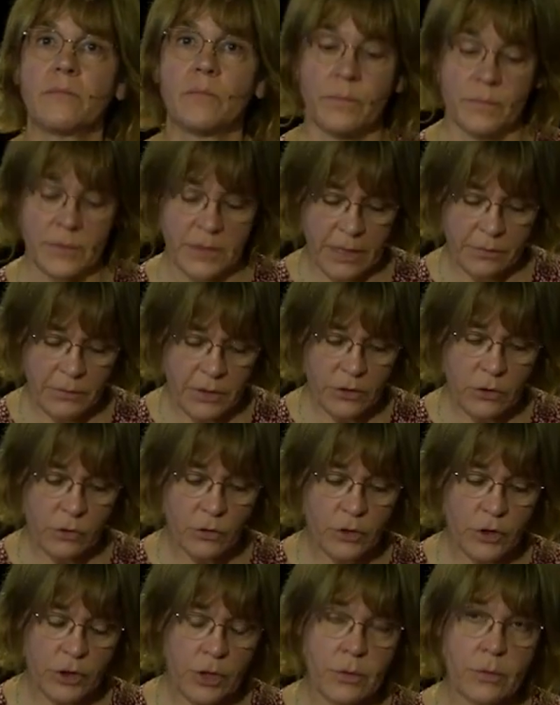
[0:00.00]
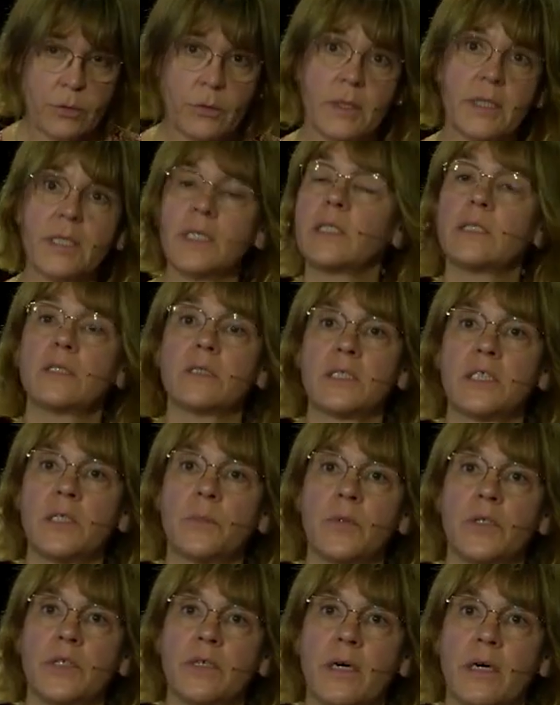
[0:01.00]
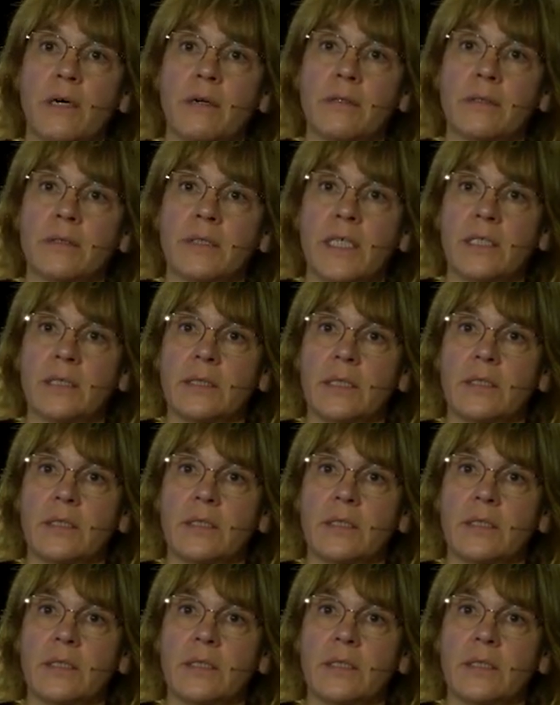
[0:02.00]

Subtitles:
There is also in the CPR then